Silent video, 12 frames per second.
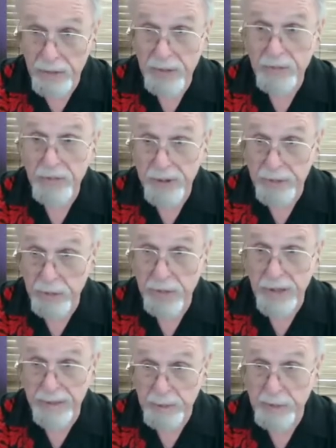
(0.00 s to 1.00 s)
the federal
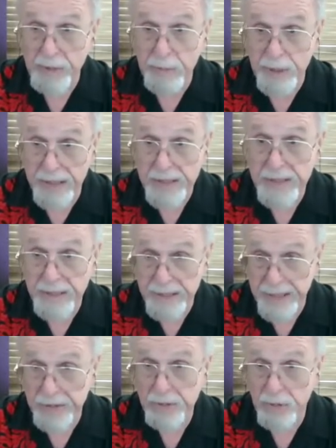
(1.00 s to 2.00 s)
government plays a
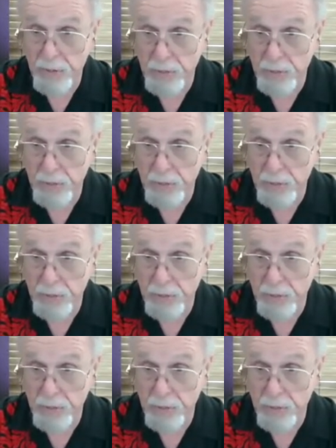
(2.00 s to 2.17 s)
central